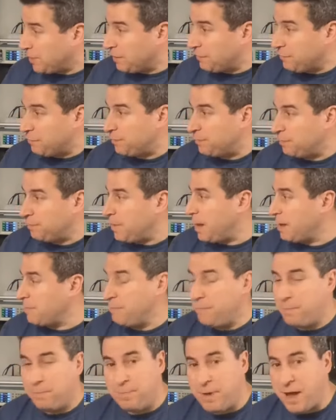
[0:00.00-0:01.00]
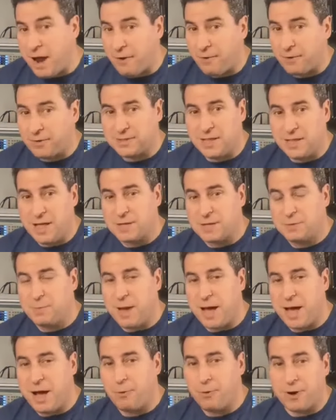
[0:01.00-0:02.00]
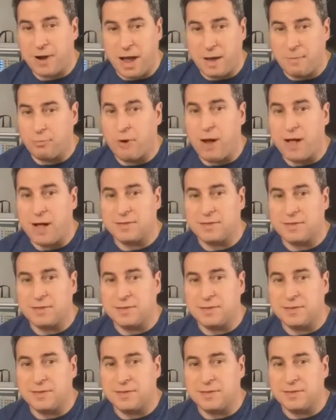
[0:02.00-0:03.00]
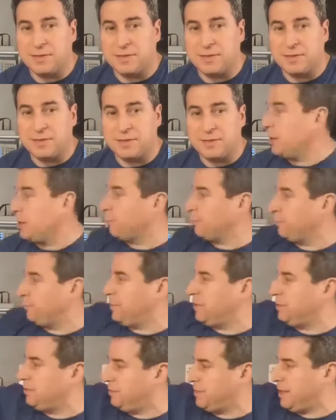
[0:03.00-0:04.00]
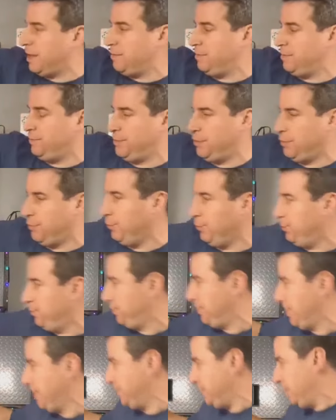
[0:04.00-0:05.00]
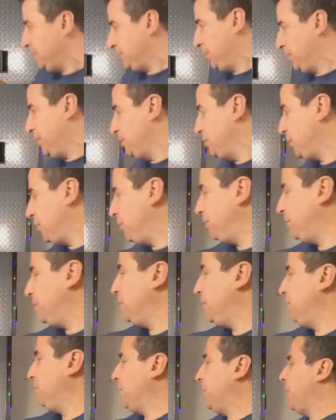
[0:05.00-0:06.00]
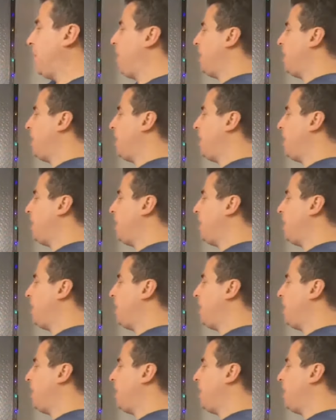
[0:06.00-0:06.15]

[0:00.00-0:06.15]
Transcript: if my parents lost power and I brought this there, they would have, you know, they you essentially turn the unit